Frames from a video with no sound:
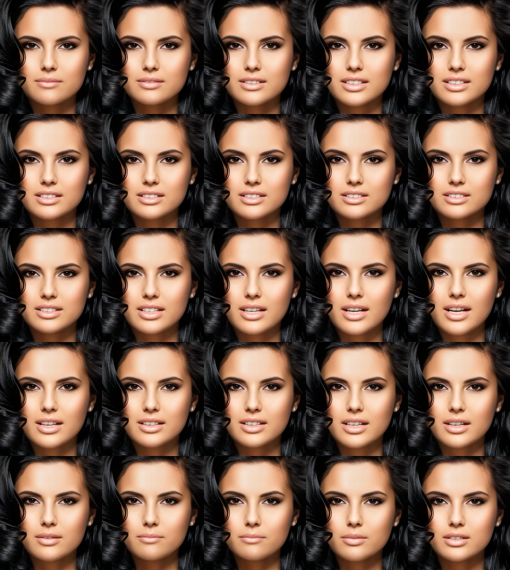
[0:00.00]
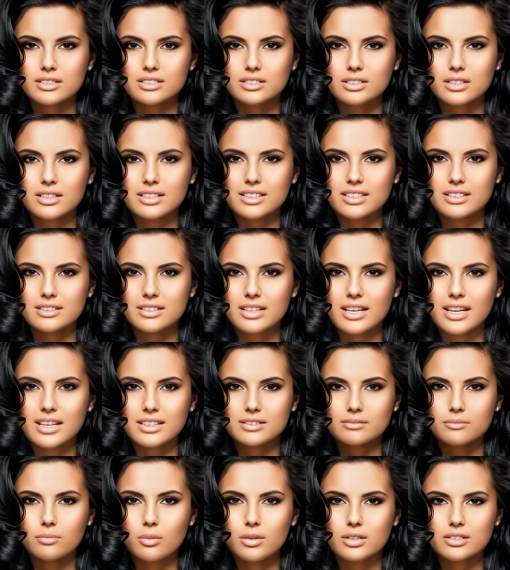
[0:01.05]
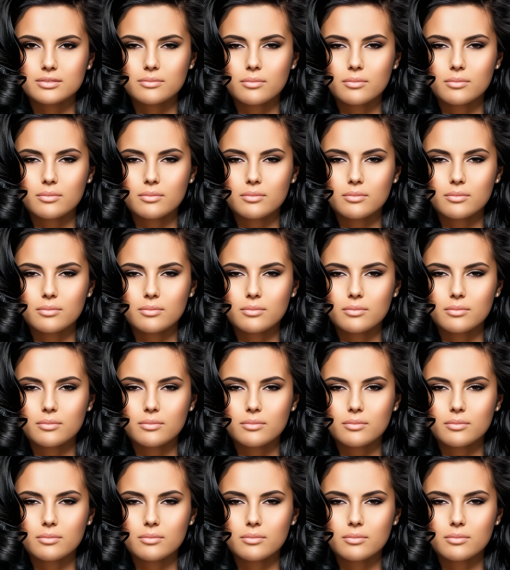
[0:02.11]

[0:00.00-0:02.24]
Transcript: This is a hot opportunity that has worked